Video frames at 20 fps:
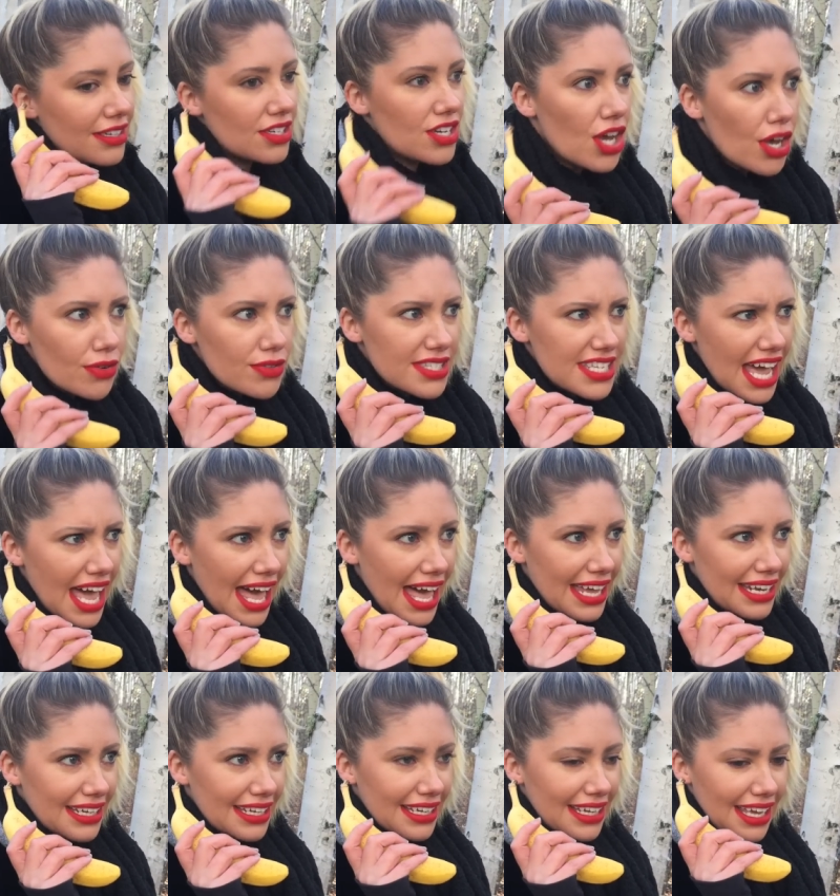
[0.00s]
No,
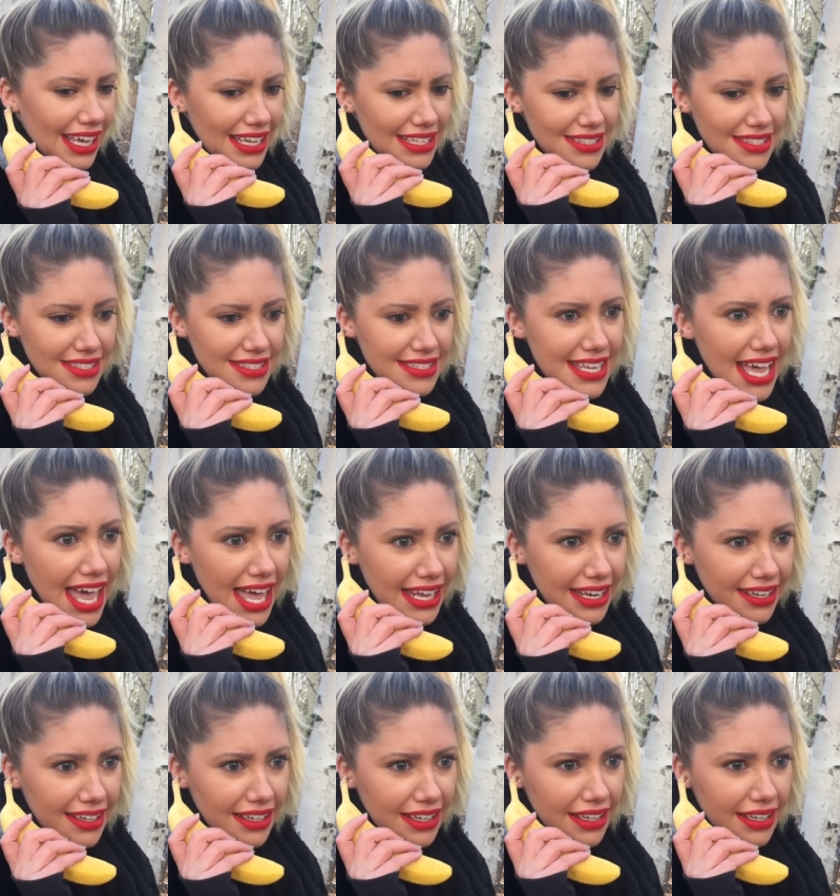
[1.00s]
Dad. It's
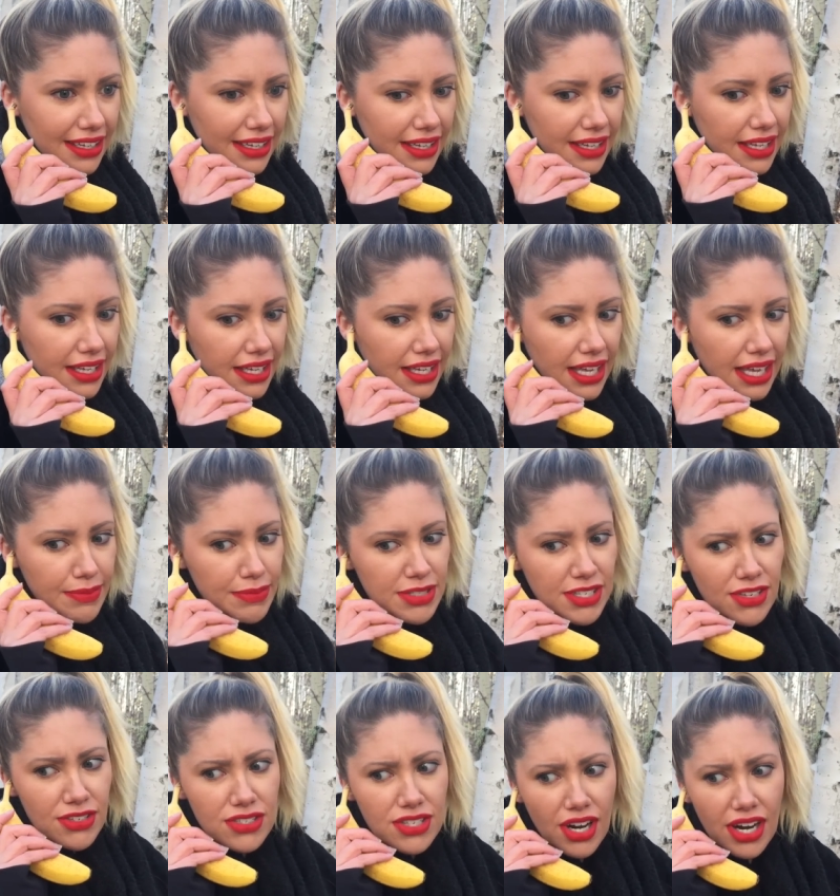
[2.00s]
dead. I'm
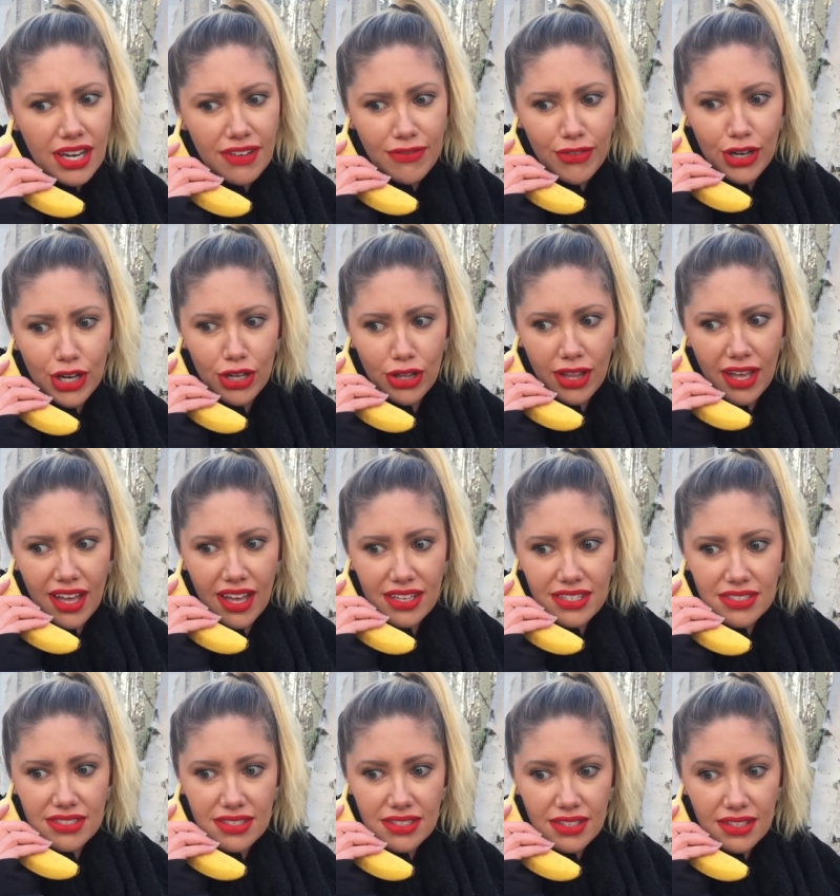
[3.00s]
so sorry for your
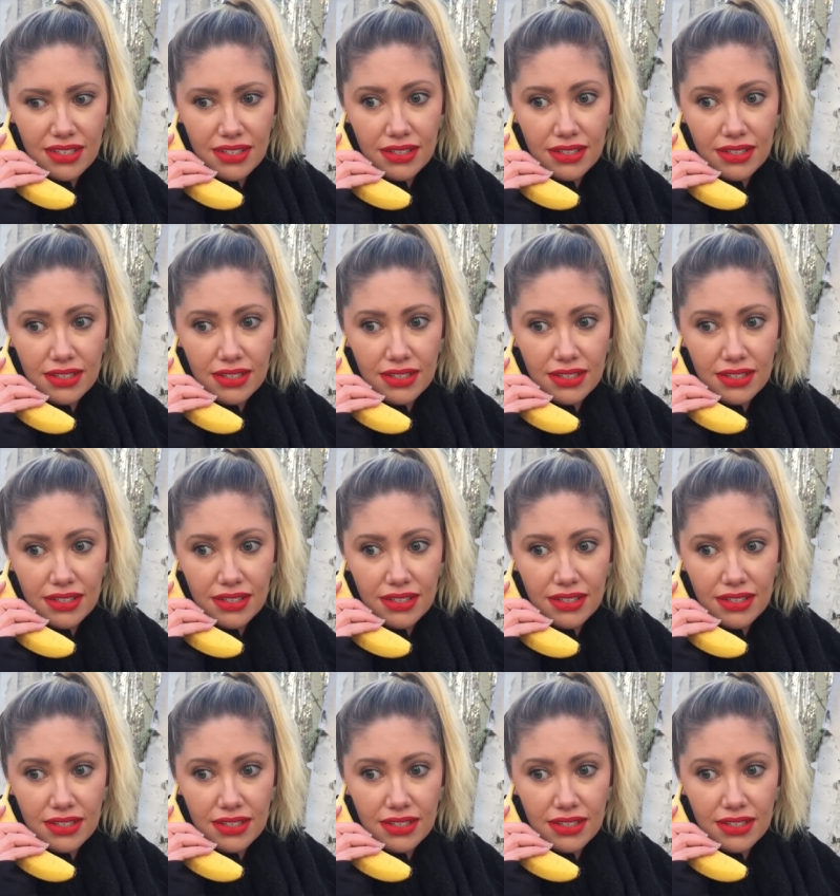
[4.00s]
loss.